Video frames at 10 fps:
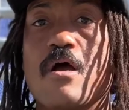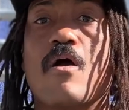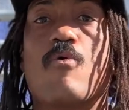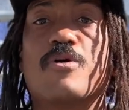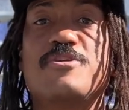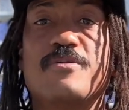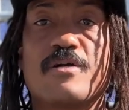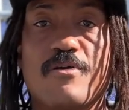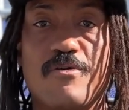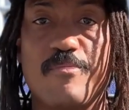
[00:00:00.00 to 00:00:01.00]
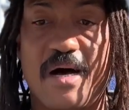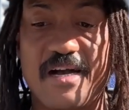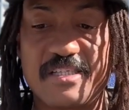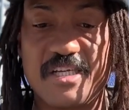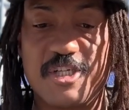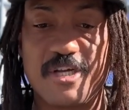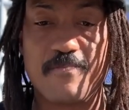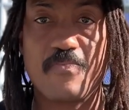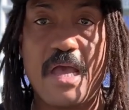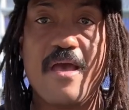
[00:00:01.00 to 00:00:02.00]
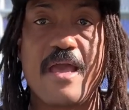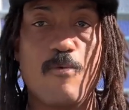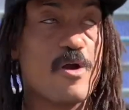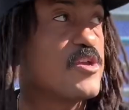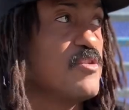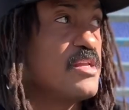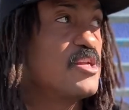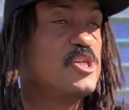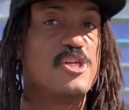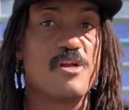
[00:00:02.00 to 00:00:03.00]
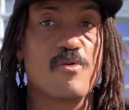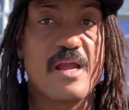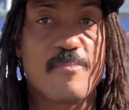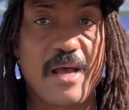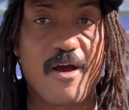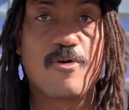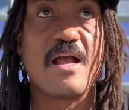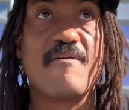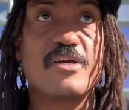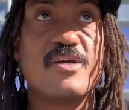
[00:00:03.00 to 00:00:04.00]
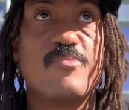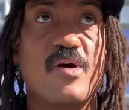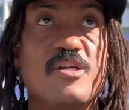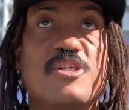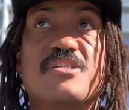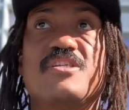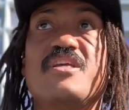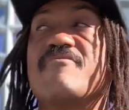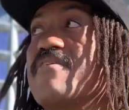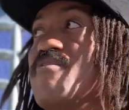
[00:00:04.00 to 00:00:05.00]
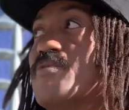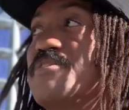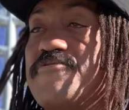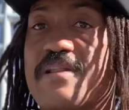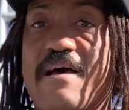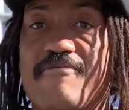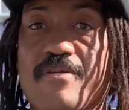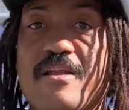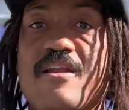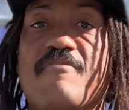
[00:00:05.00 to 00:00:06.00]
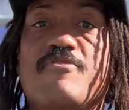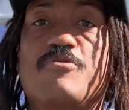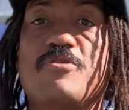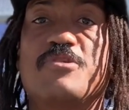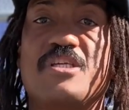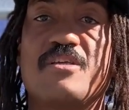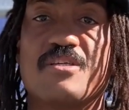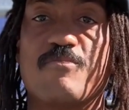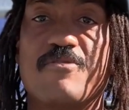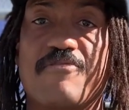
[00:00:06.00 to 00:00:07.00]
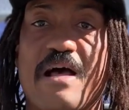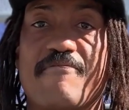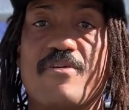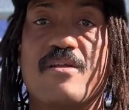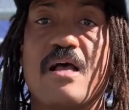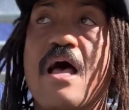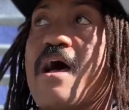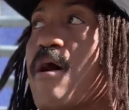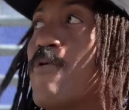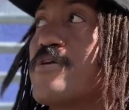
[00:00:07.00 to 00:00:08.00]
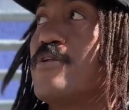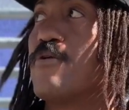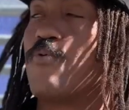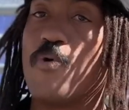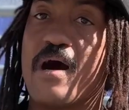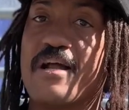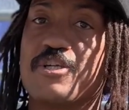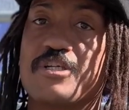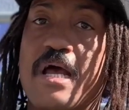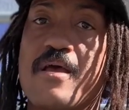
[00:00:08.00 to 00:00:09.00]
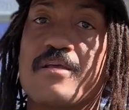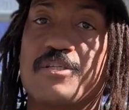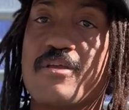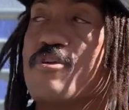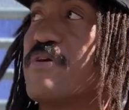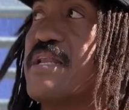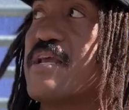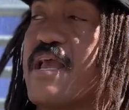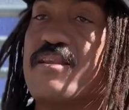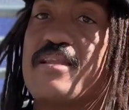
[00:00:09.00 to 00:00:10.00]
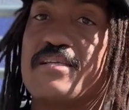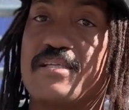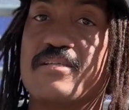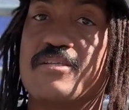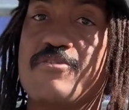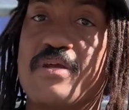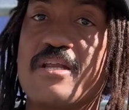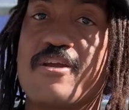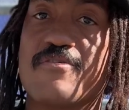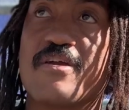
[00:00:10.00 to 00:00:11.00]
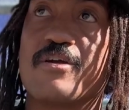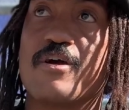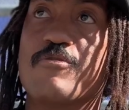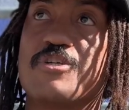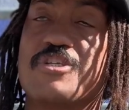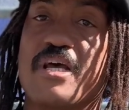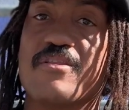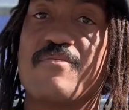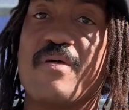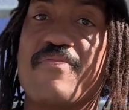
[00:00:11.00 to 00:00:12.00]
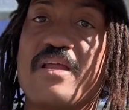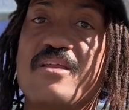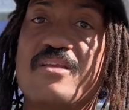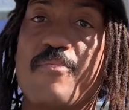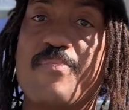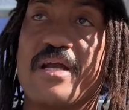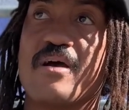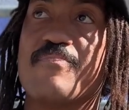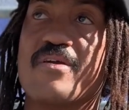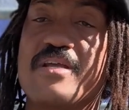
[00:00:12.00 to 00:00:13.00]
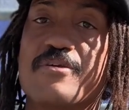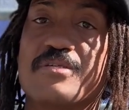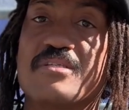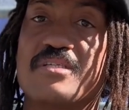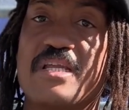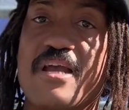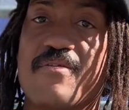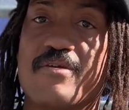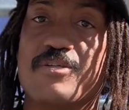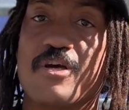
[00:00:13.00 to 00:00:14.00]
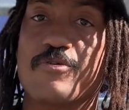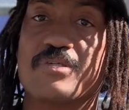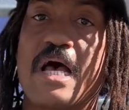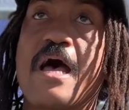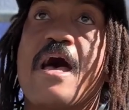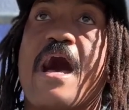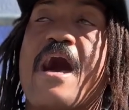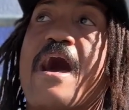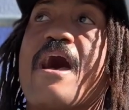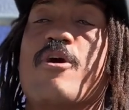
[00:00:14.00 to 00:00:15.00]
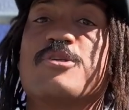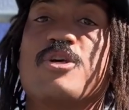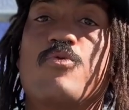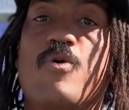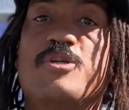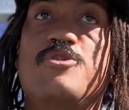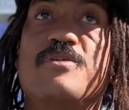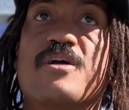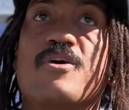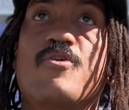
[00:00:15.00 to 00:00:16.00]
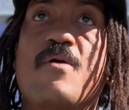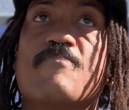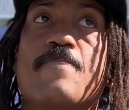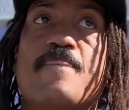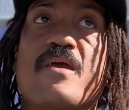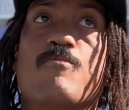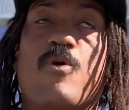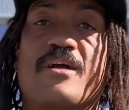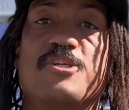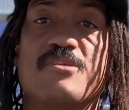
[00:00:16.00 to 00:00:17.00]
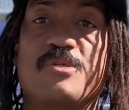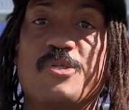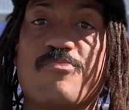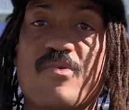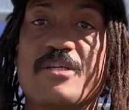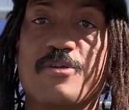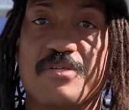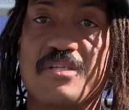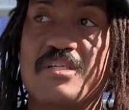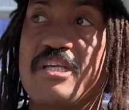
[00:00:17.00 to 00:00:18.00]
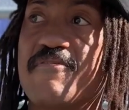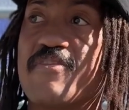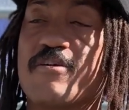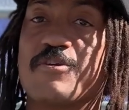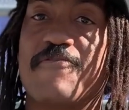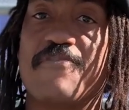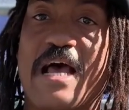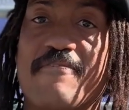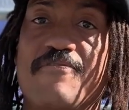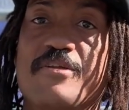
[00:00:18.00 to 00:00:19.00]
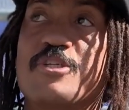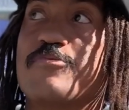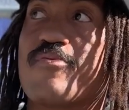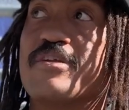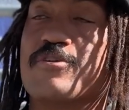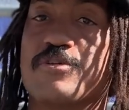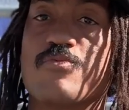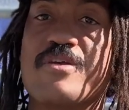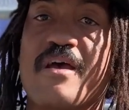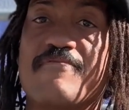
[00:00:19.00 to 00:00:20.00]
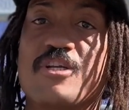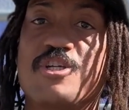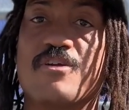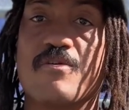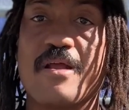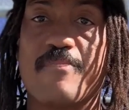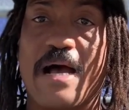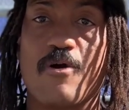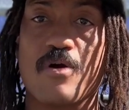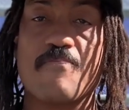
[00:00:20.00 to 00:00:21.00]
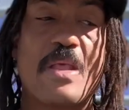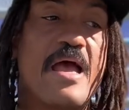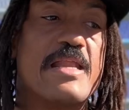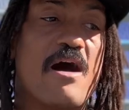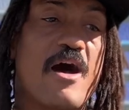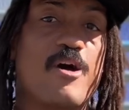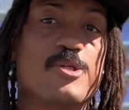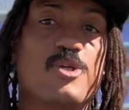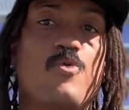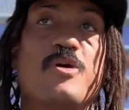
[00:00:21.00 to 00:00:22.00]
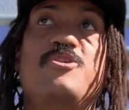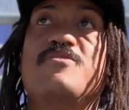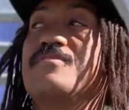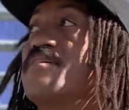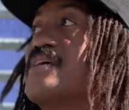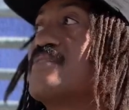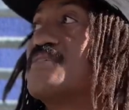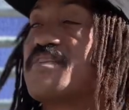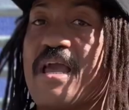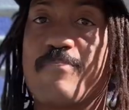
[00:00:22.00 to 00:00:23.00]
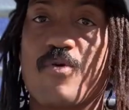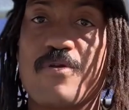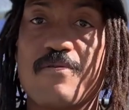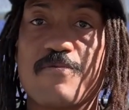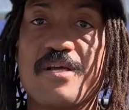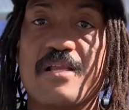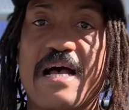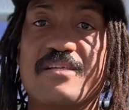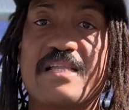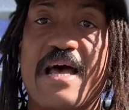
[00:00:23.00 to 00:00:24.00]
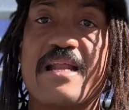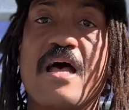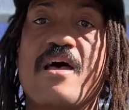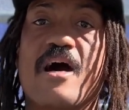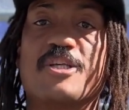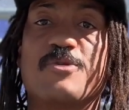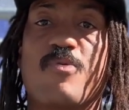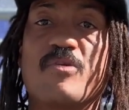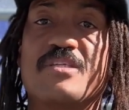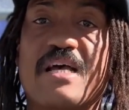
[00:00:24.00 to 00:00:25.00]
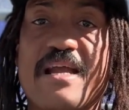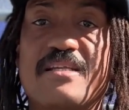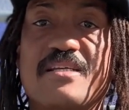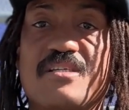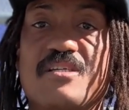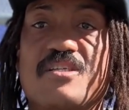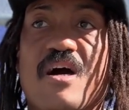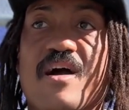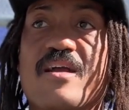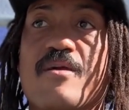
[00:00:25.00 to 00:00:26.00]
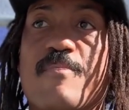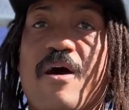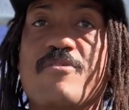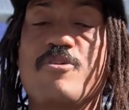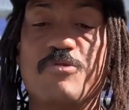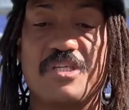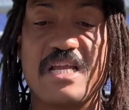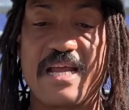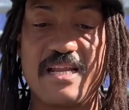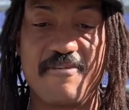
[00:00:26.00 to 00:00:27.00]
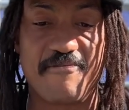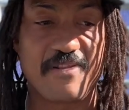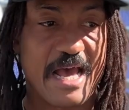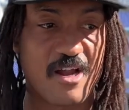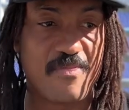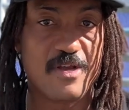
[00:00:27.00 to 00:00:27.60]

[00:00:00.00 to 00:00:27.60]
or I want you to go to a boxing gym where you need to generate power to have a good punch, and see if anyone's flat-footed. And if you do see someone flat-footed, I want you to watch so you can, and listen so you can hear their coach tell them that they need to pick up their heels and stay on their toes. I also want you to go and watch some sprinters and see if there's flat-footed sprinters where you have to generate power. Now, I also want you to look at the skateboard and realize that a sports scientist is talking about you standing flat on the